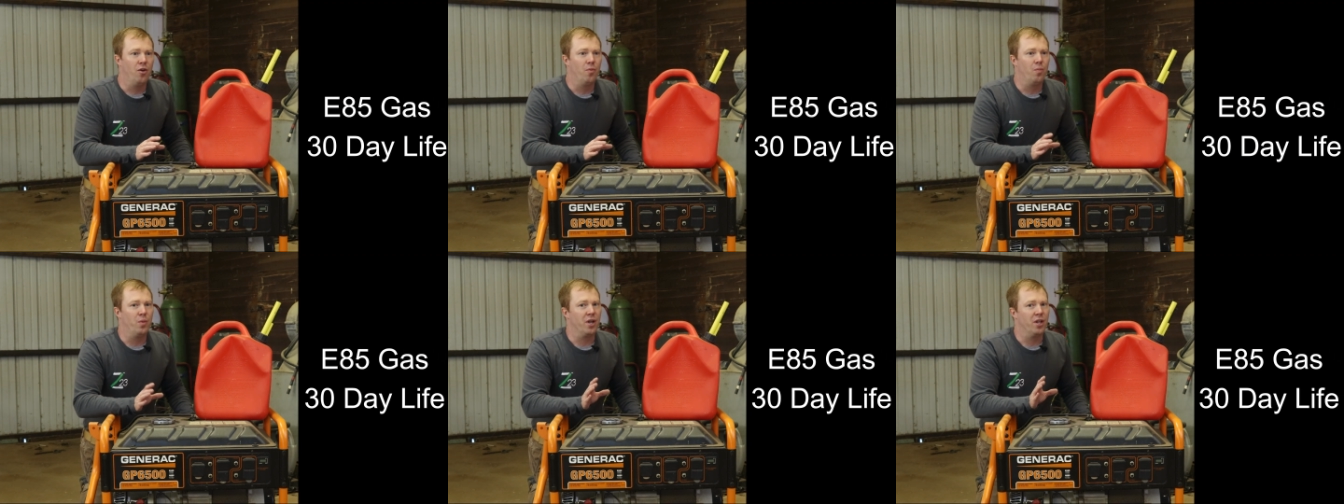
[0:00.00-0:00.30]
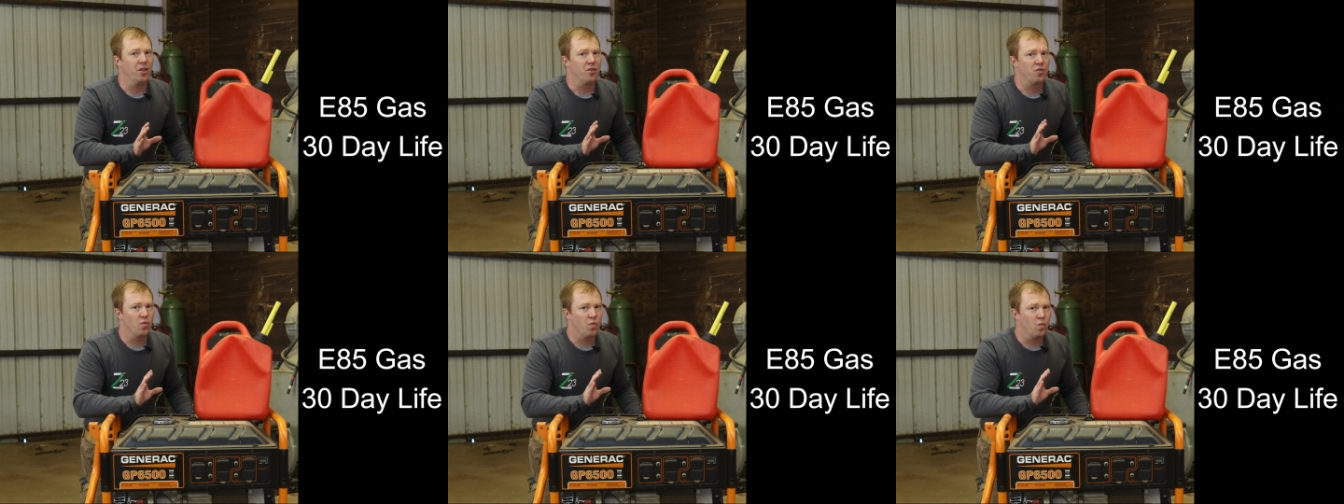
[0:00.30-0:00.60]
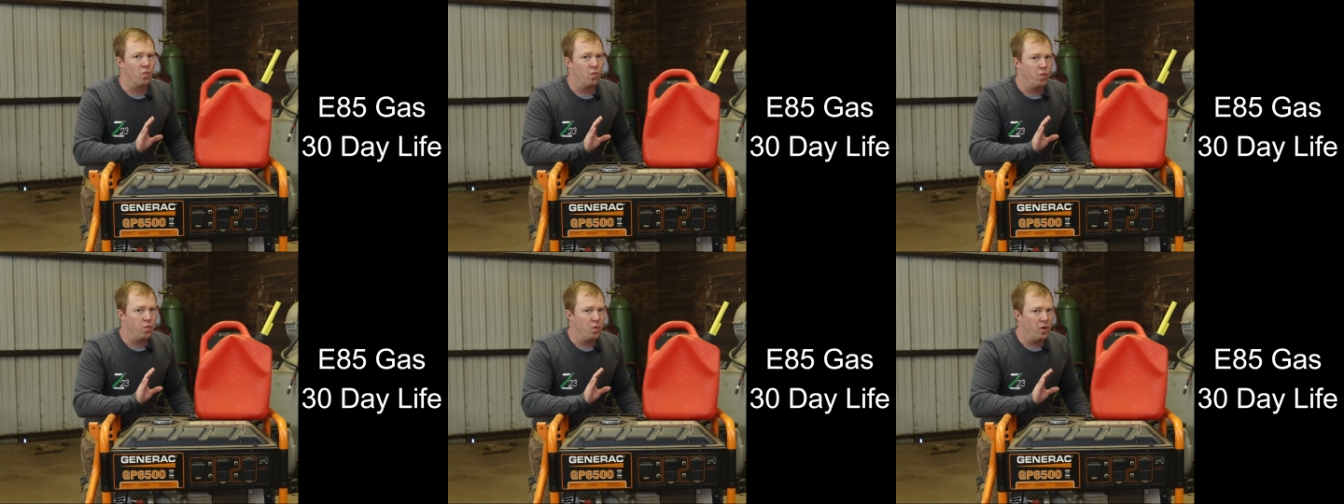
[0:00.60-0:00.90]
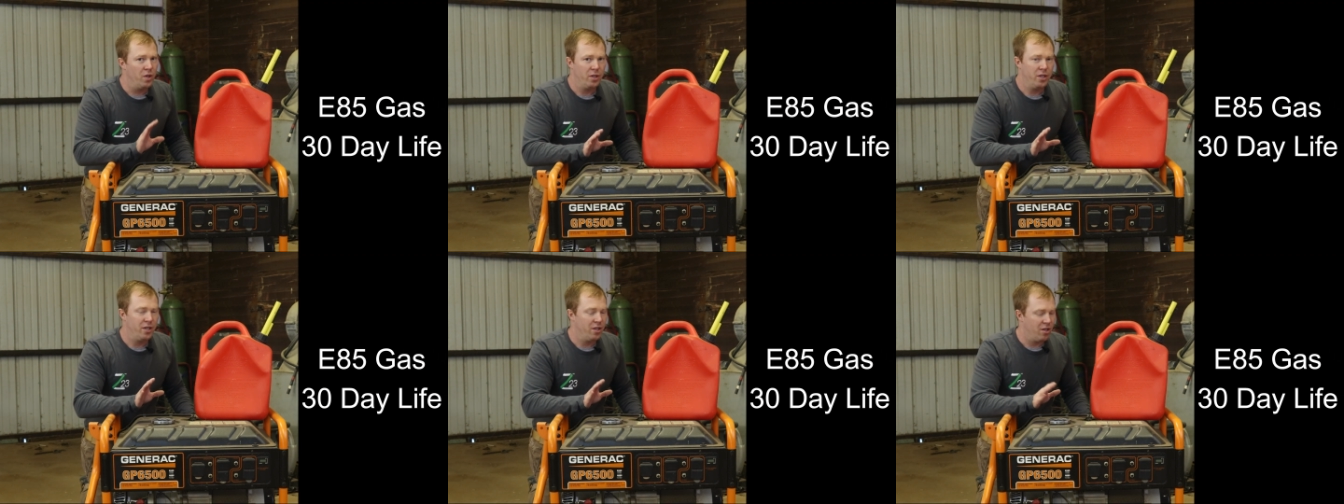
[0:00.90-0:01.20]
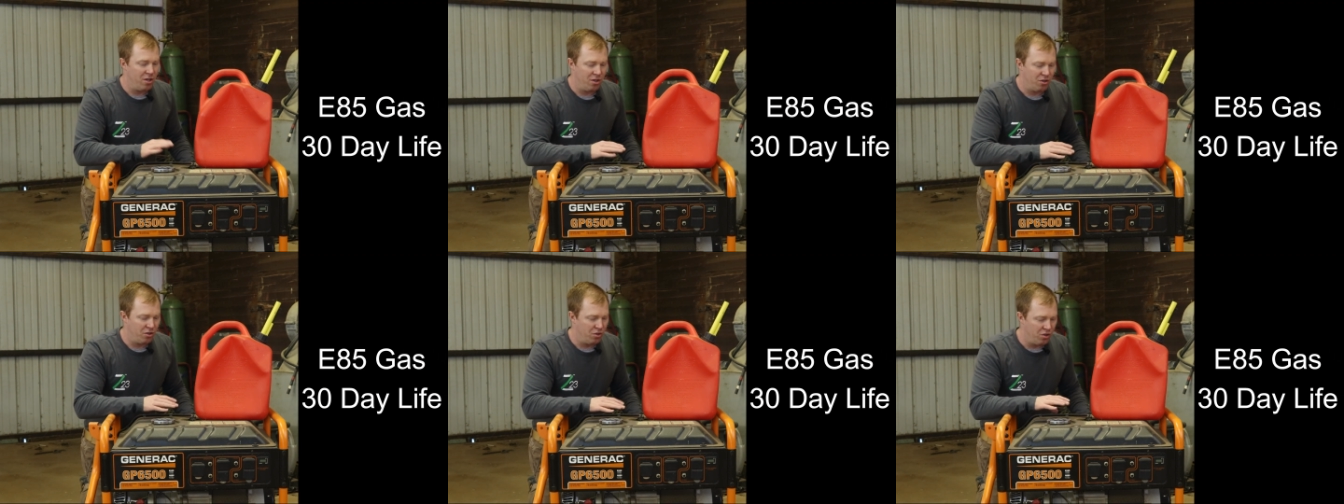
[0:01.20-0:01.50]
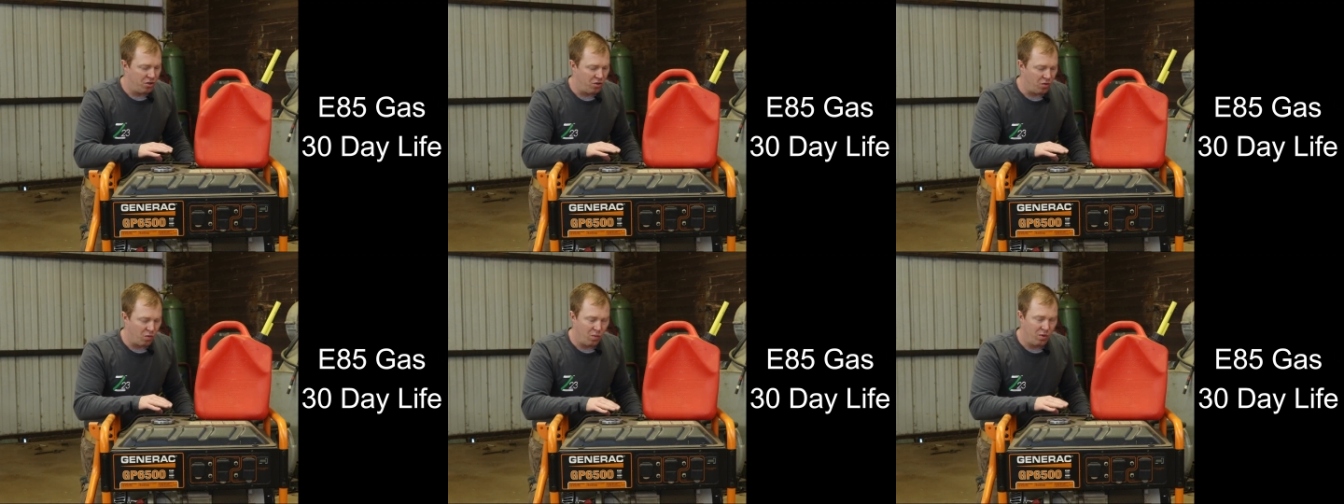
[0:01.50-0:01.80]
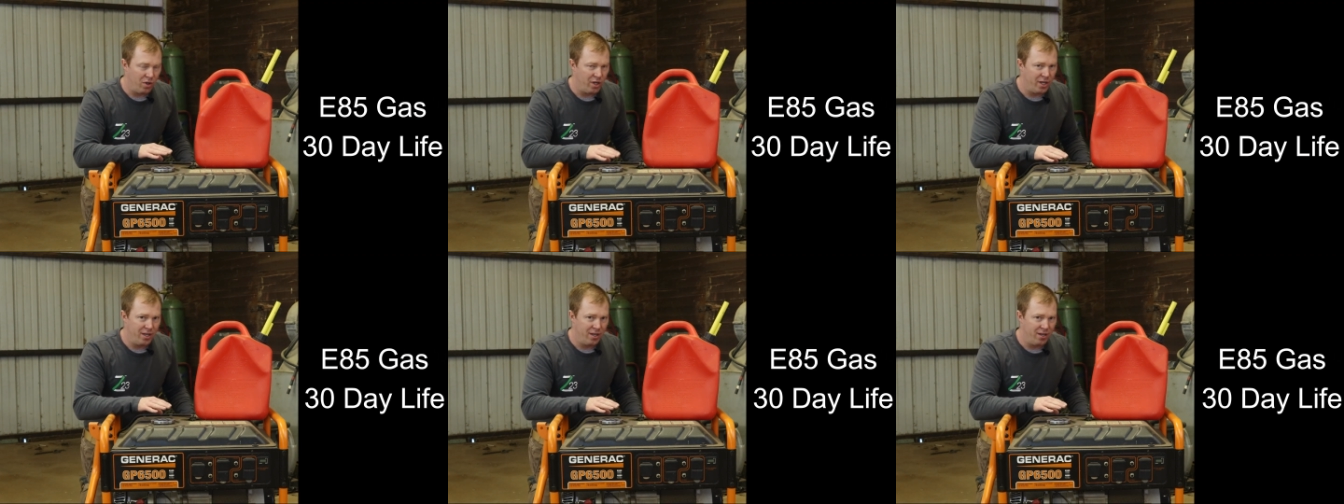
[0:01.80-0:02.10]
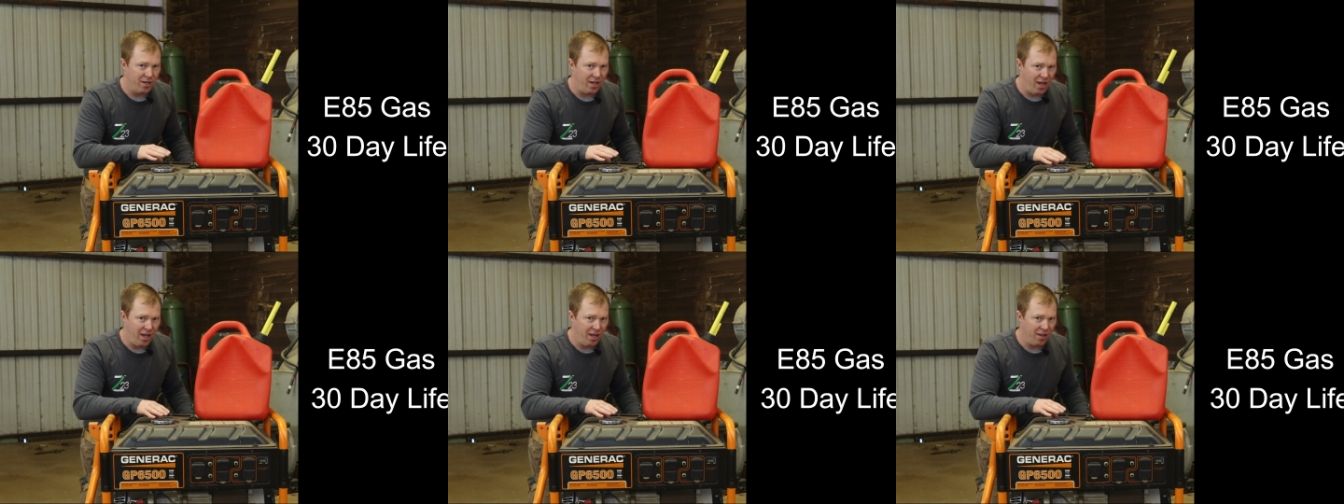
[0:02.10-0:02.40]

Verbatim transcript: But it's really not good to run